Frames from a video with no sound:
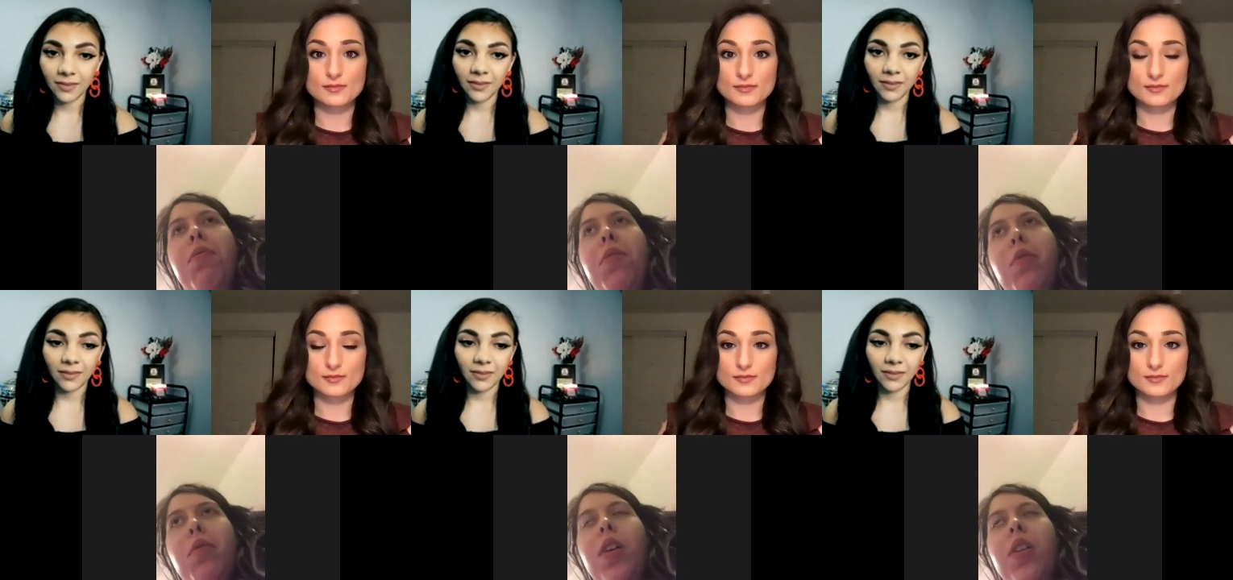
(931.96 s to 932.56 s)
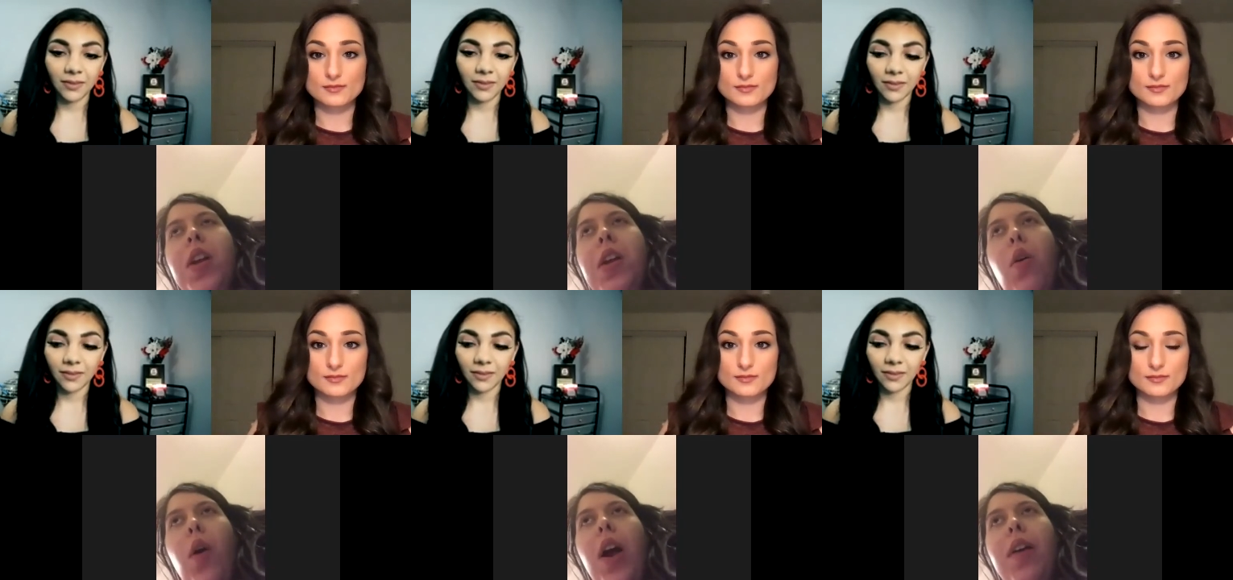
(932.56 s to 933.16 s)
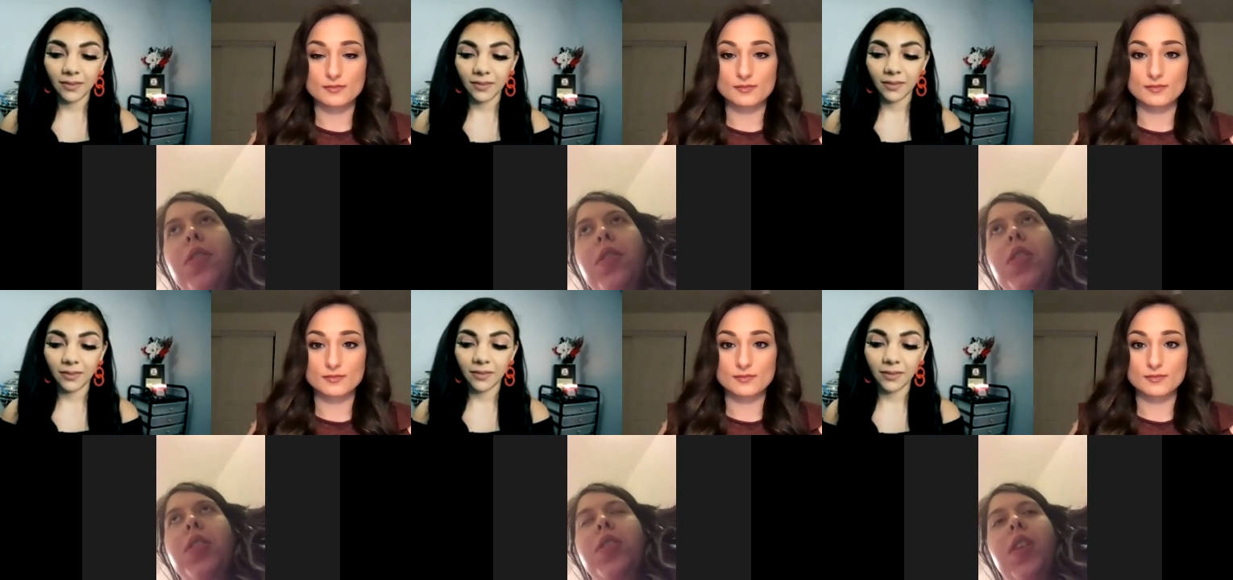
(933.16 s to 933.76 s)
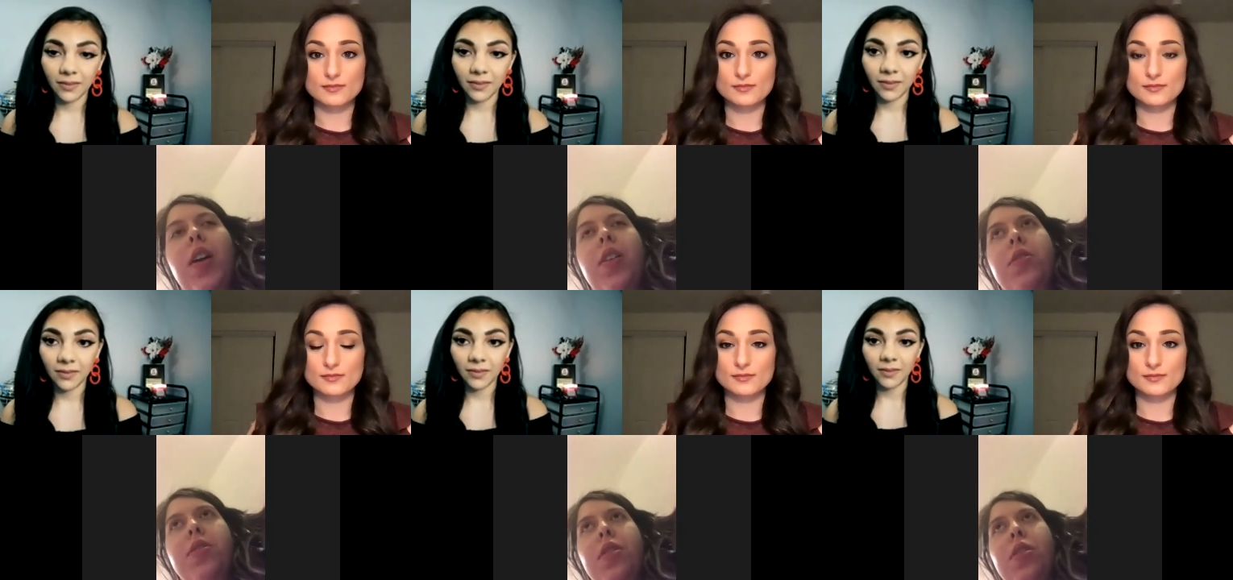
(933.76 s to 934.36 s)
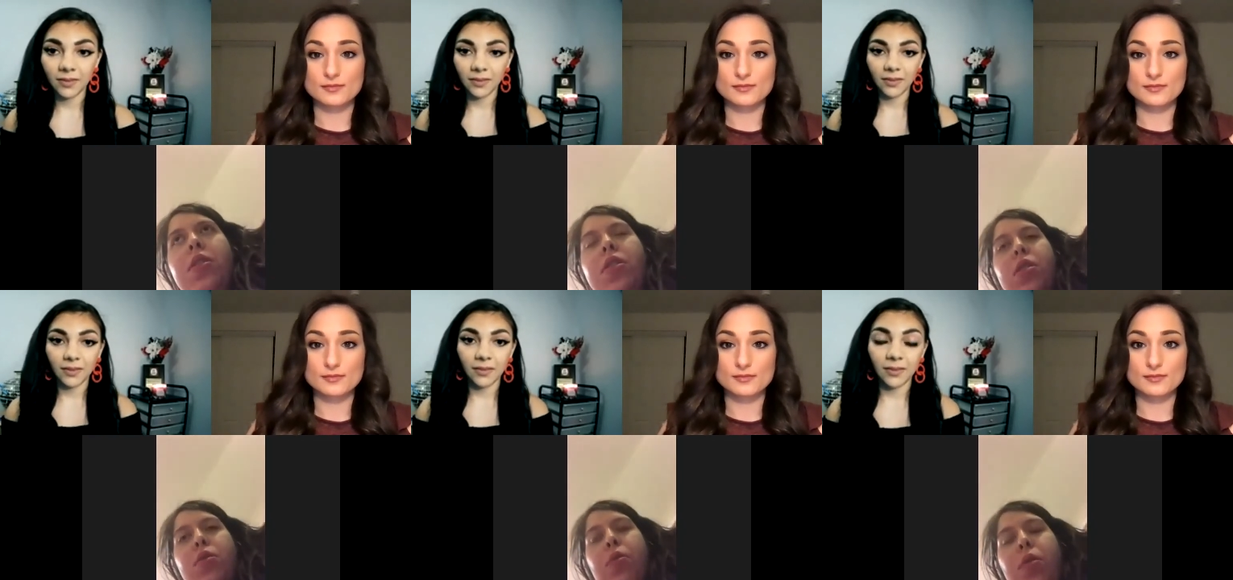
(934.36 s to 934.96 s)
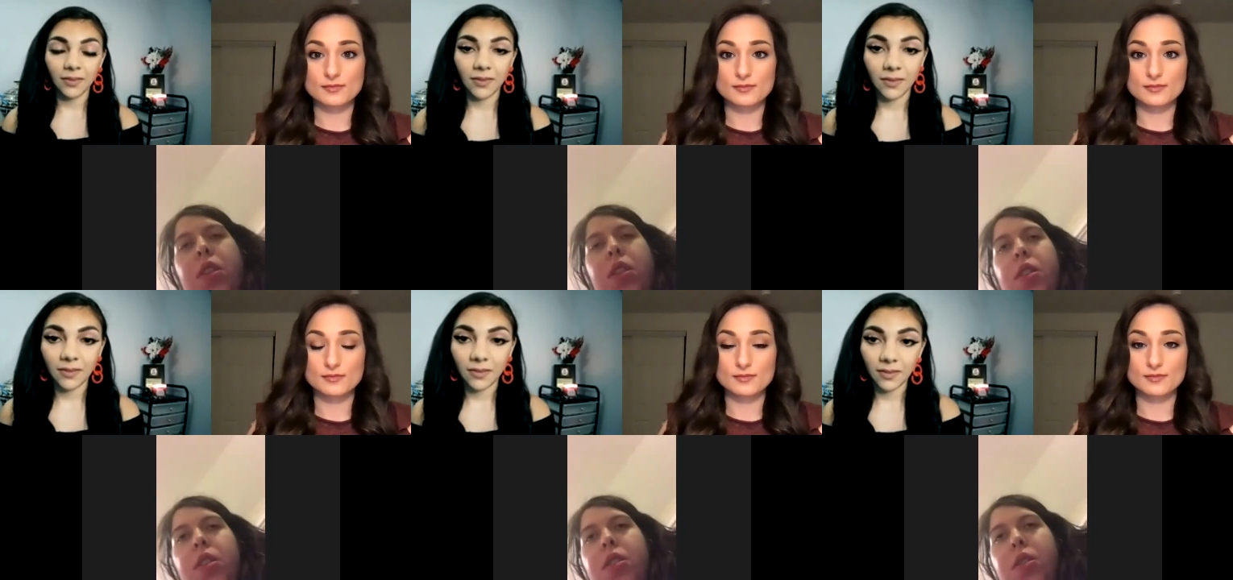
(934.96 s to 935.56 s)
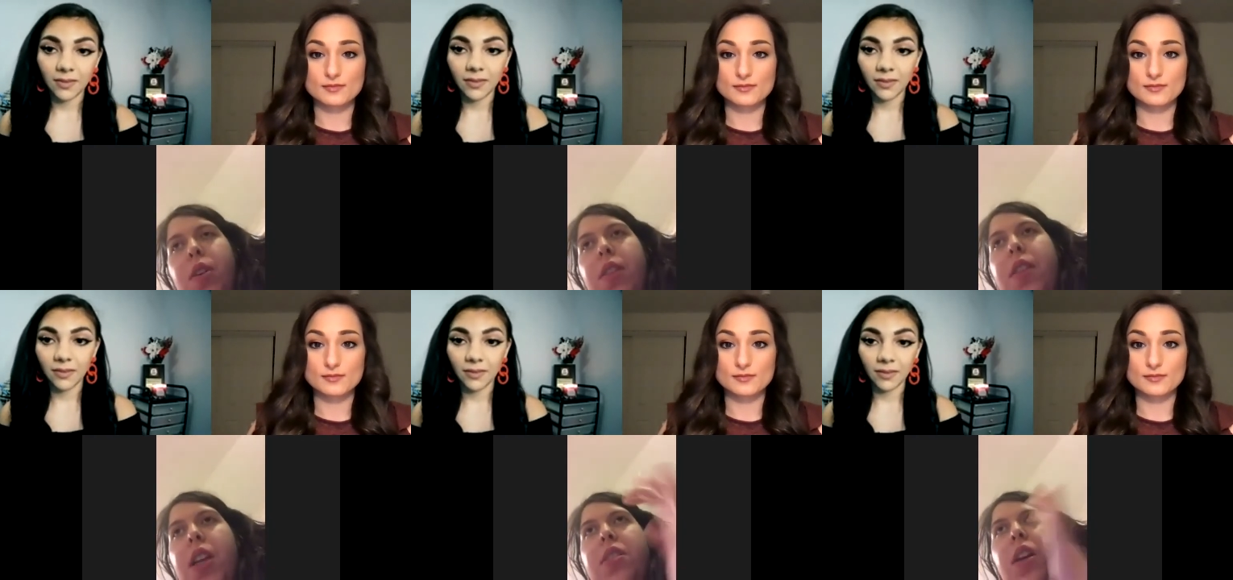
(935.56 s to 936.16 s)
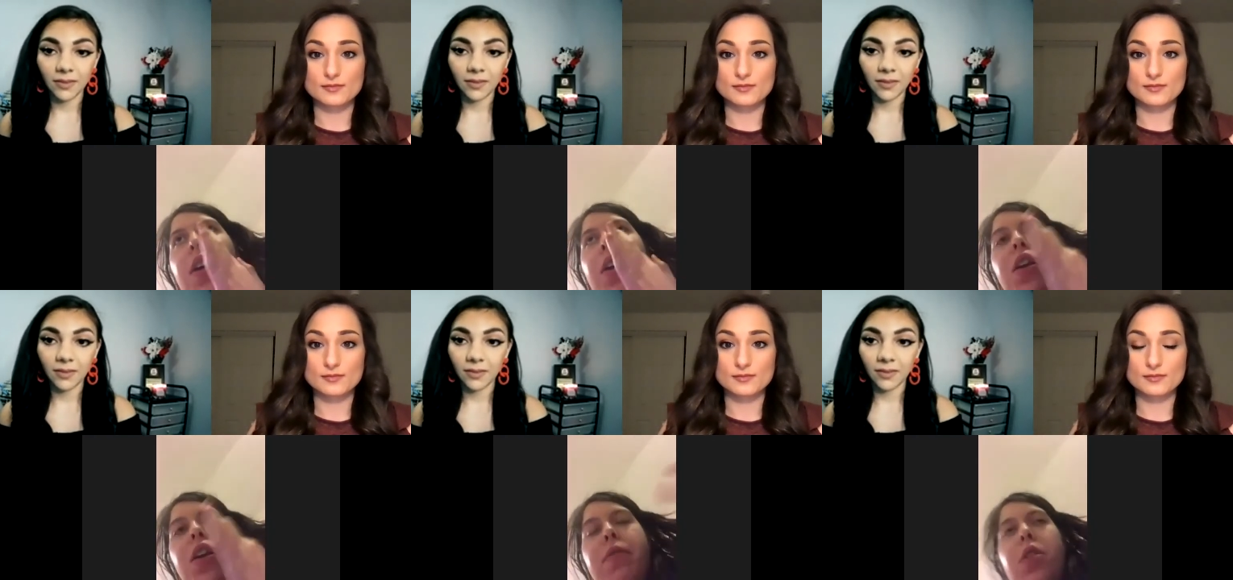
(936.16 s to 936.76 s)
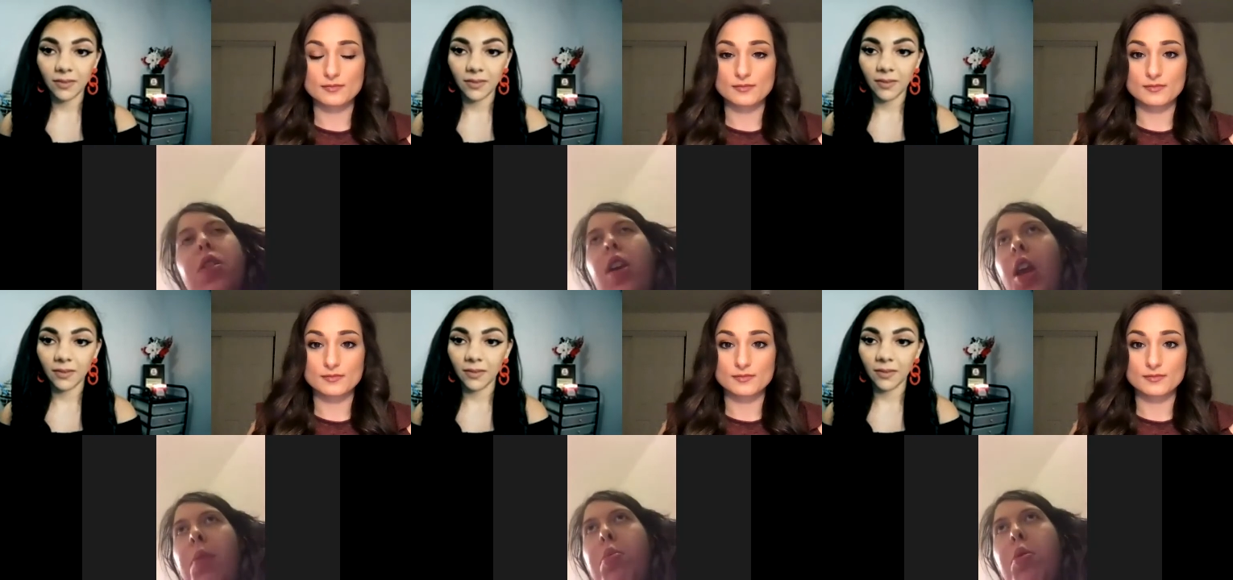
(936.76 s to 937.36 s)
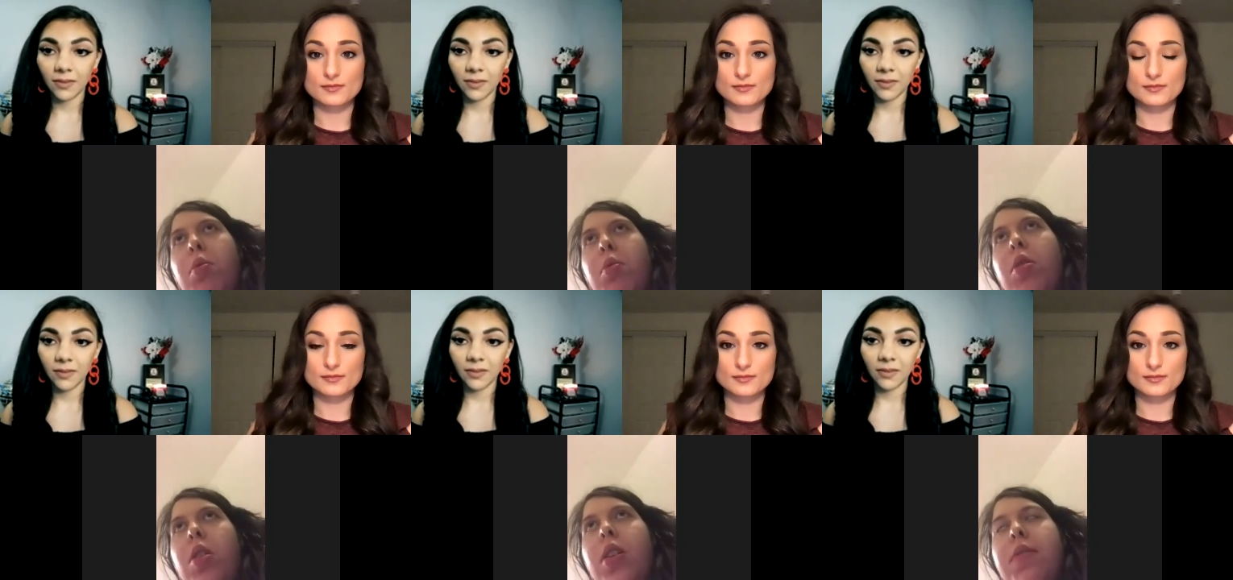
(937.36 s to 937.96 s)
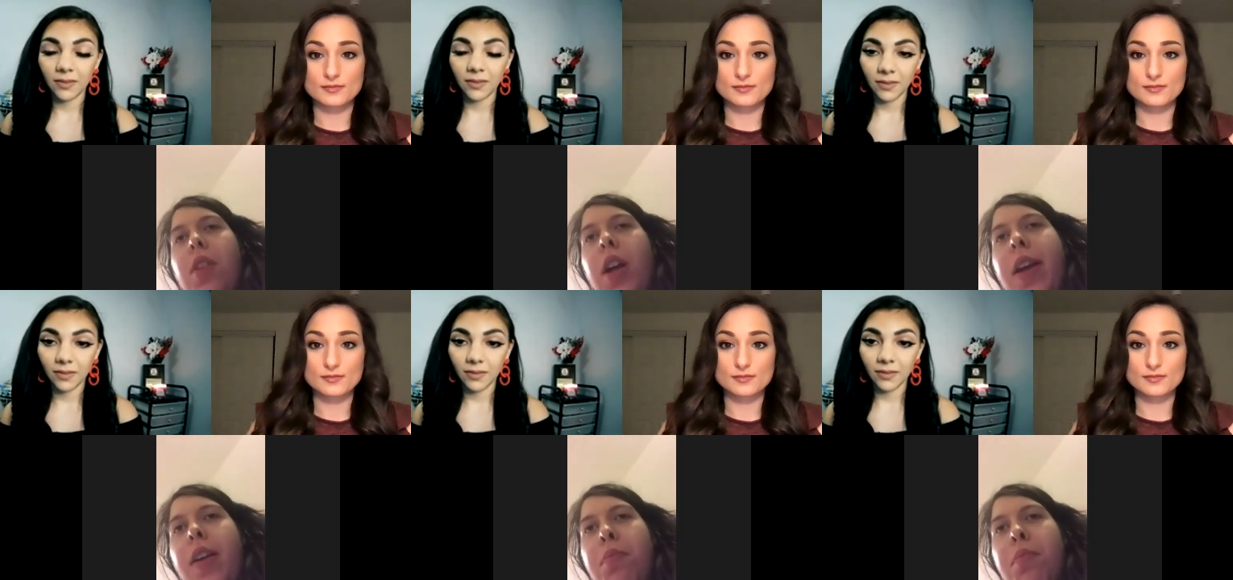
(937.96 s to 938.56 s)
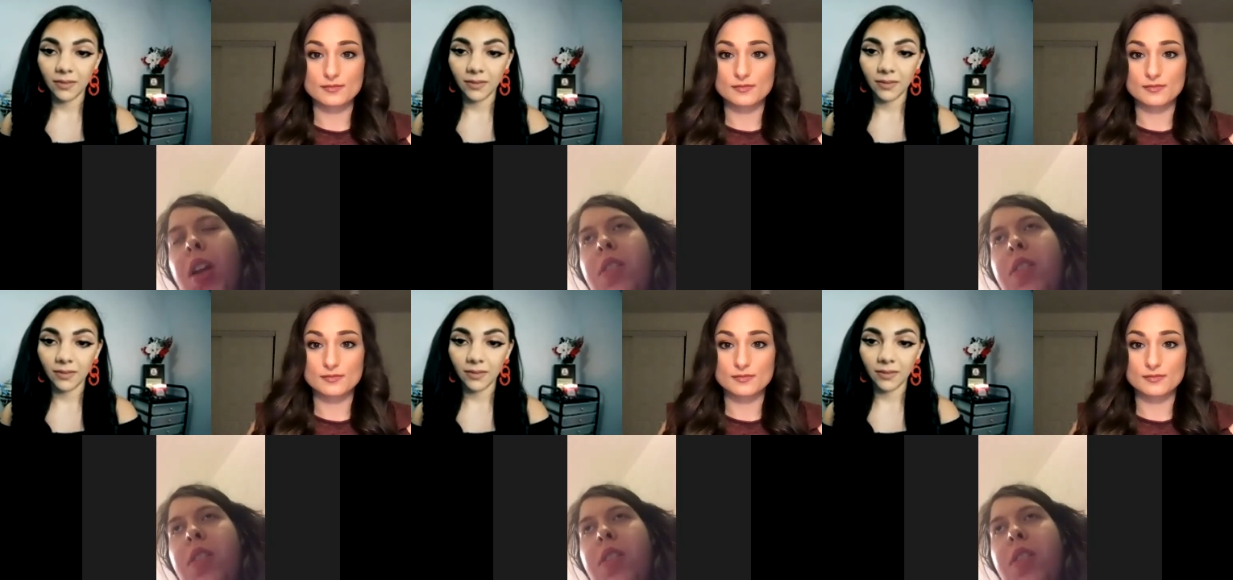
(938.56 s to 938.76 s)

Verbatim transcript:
Speaker 1: you want to like go after desires and don't listen to what they say like if you're capable of like being